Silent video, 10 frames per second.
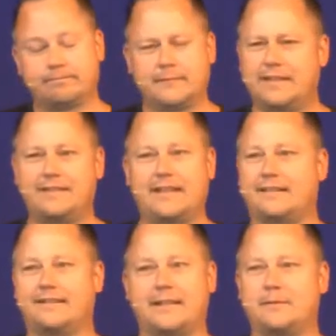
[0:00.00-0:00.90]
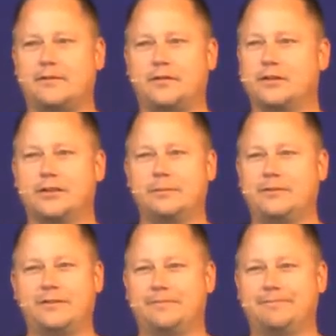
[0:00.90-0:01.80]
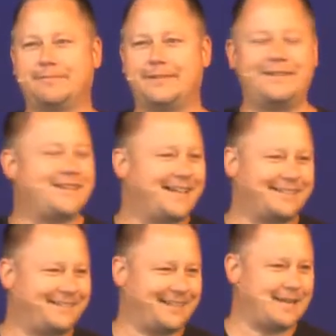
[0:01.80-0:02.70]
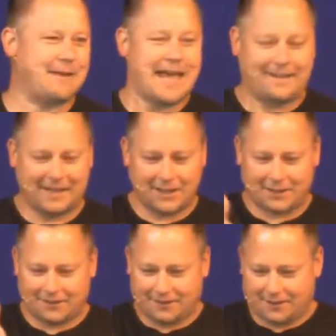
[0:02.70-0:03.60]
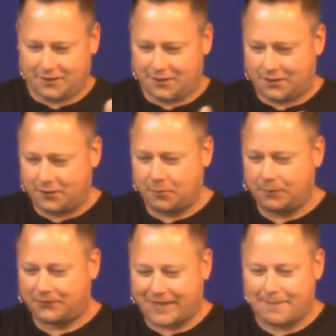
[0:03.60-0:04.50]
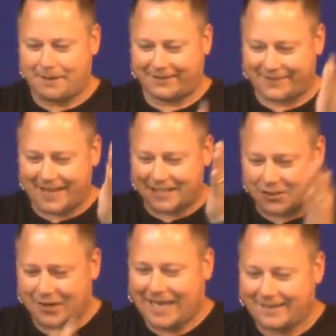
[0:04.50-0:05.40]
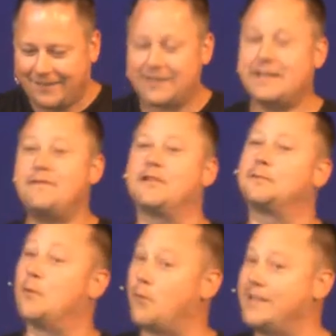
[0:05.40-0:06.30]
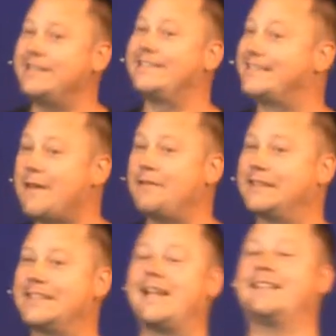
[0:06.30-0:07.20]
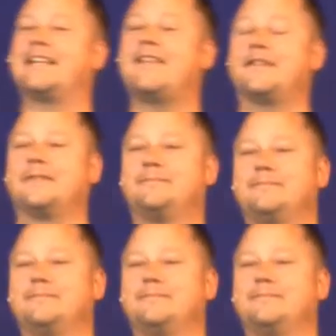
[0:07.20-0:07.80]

It's not the same as Froot Loops. They're not the same. They, you put them side by side and you can't tell the difference, but one is definitely not the other.